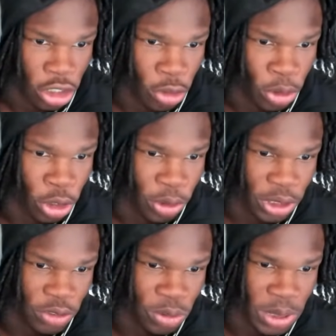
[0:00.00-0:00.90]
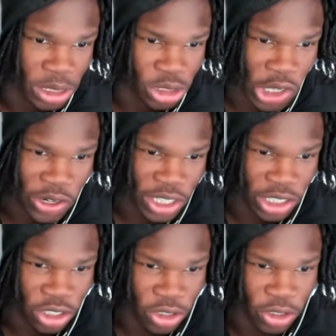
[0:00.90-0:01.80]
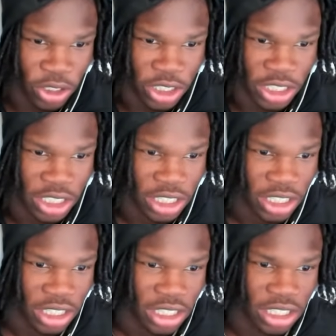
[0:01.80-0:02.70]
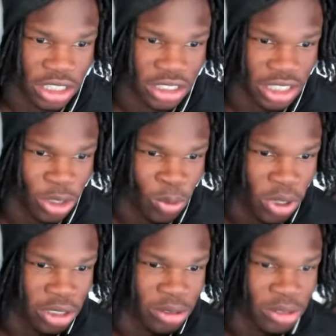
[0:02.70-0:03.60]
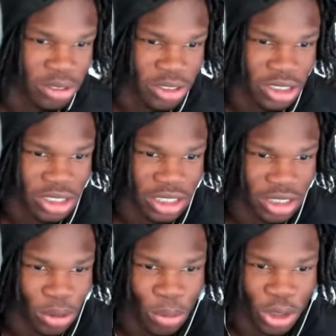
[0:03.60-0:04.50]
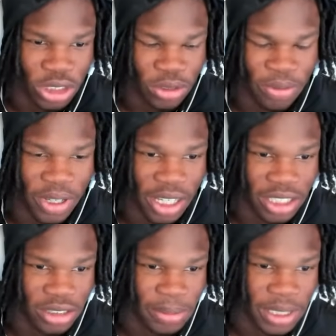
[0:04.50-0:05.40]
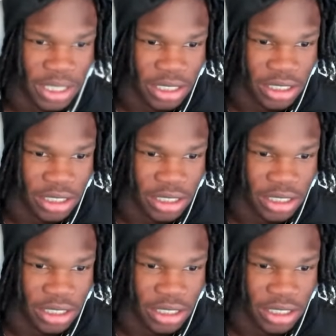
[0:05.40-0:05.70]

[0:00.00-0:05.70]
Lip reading: who we go with speed, Tyreek Hill or Jalen Waddle? Them boys are fast, man.